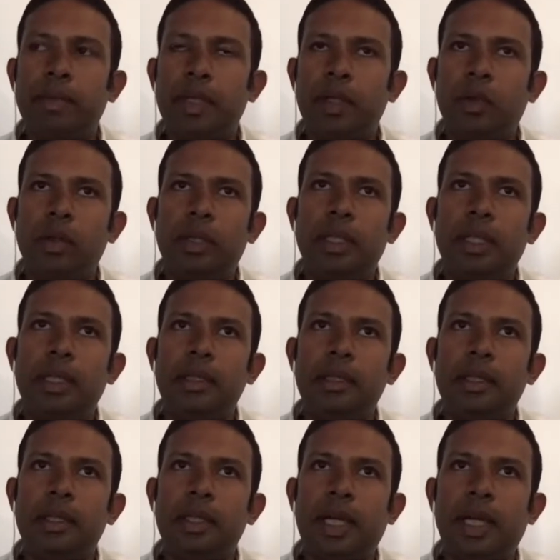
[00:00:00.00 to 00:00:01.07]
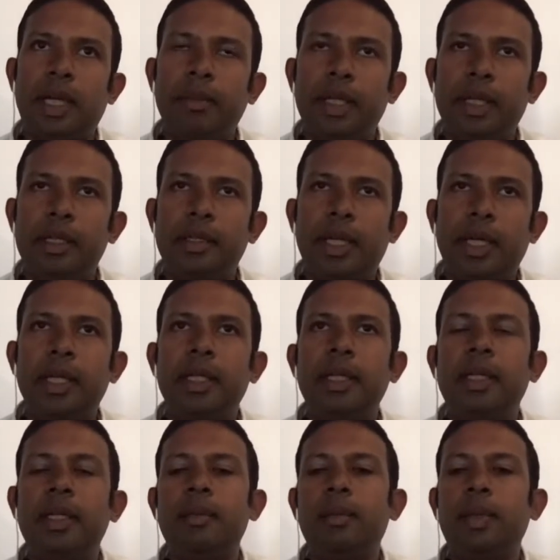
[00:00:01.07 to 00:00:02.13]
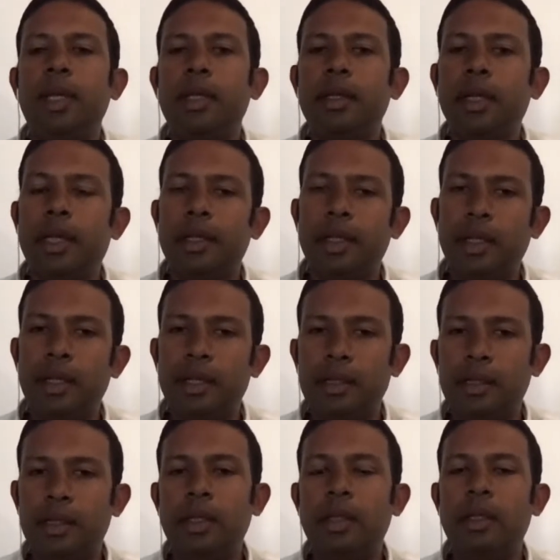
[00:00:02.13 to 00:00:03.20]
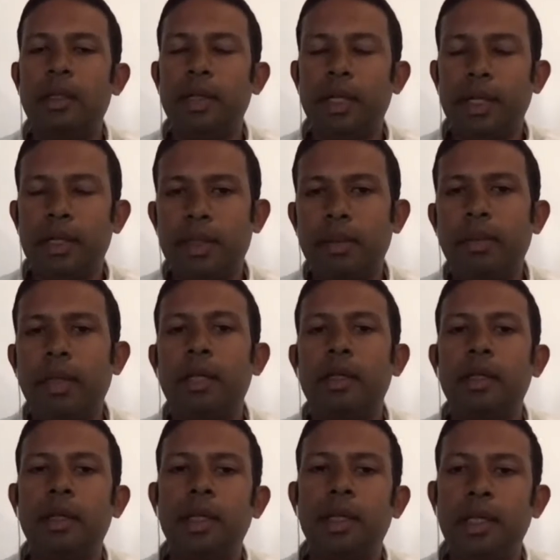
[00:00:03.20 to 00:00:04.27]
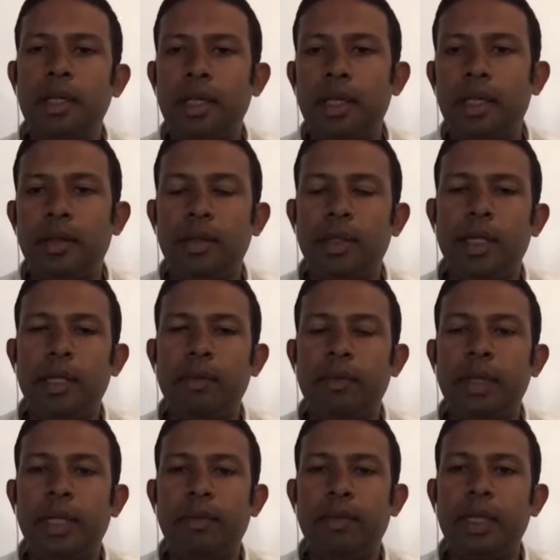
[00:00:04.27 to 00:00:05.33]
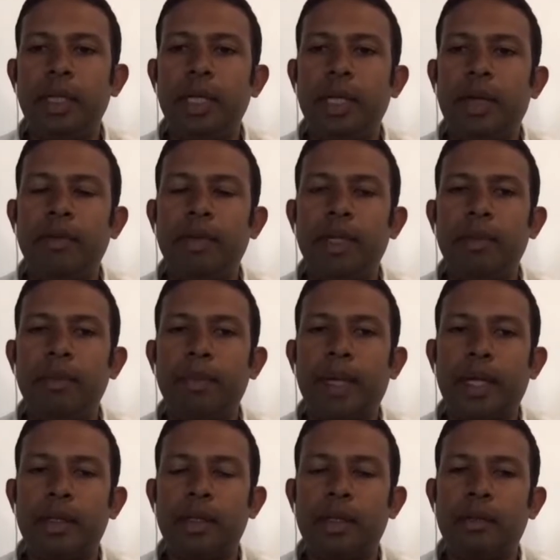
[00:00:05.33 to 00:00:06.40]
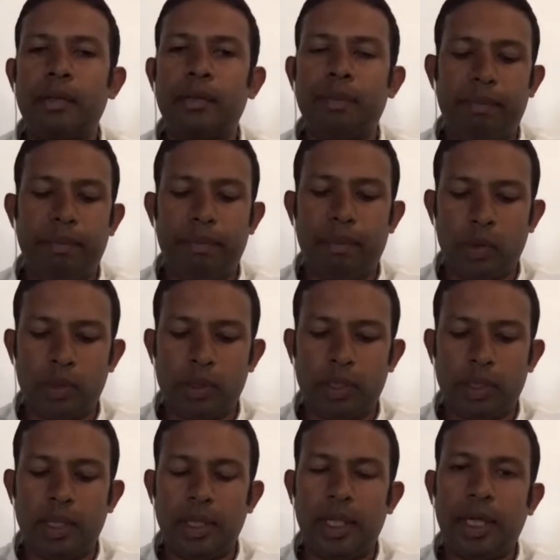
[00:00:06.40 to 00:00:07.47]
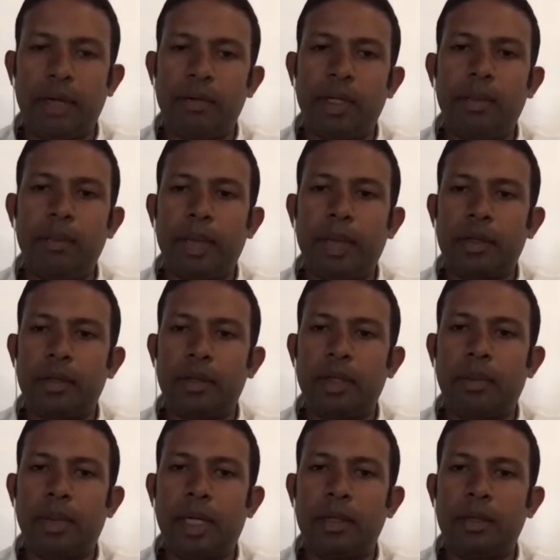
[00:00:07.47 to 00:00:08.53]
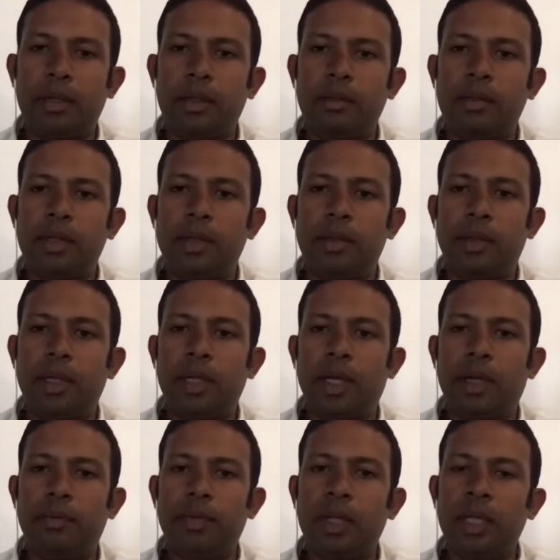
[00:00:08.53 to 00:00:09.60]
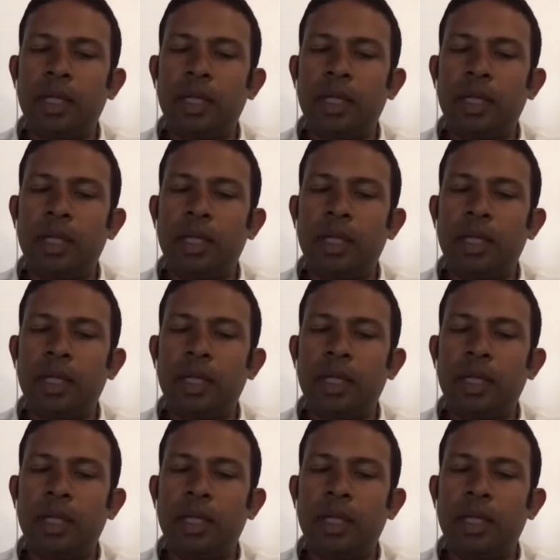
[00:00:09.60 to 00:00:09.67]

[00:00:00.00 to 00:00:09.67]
don't think the timing is ideal, but I think incrementally they will definitely have an impact, most certainly have an impact on the market, which will allow,